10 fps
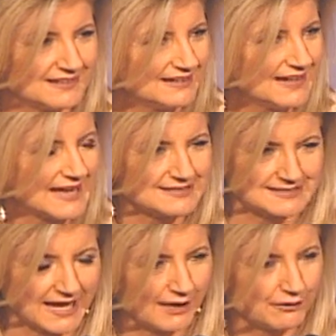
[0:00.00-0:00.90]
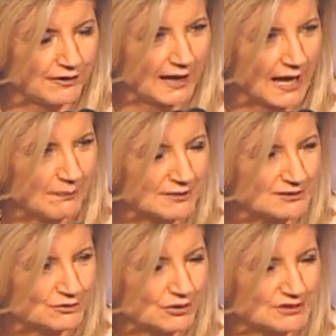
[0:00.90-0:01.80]
lest anything
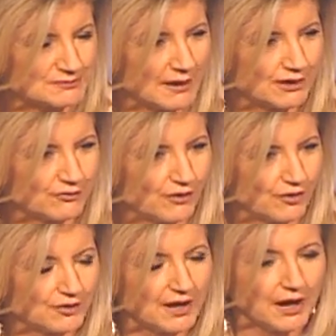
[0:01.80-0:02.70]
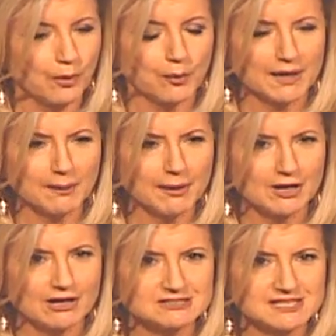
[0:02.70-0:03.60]
happens to your smartphone. What
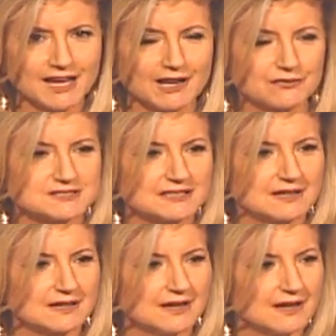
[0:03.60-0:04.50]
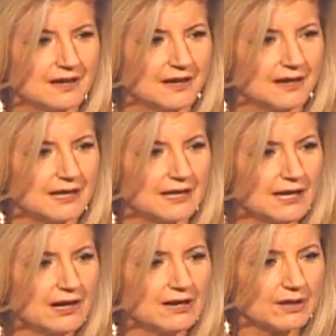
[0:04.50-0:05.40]
about ourselves?
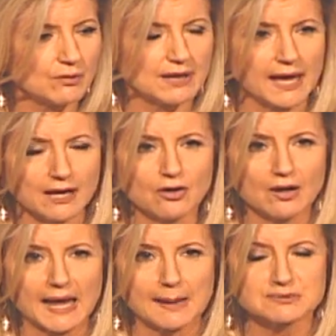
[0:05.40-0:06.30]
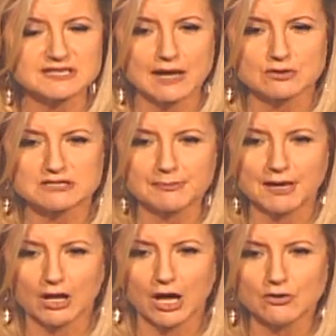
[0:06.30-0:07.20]
Clearly, when I collapsed, I was
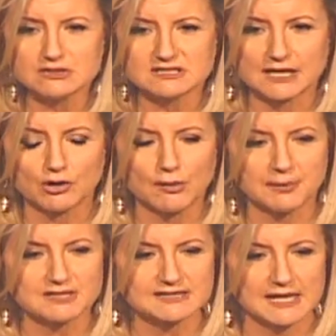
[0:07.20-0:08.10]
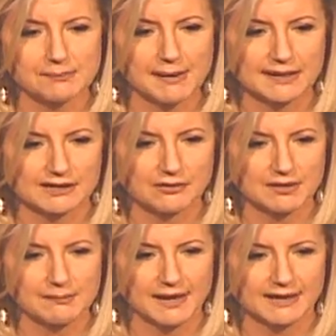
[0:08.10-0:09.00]
below 0% battery
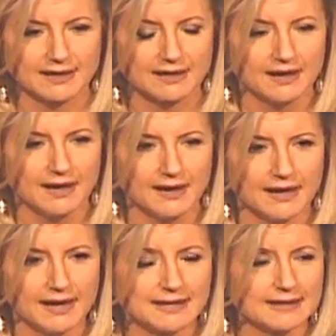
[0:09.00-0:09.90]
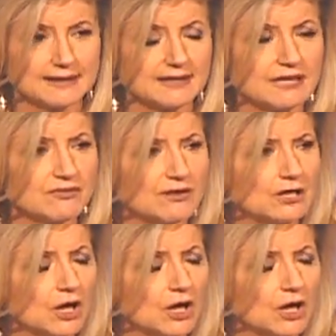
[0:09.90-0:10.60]
remaining, and I didn't even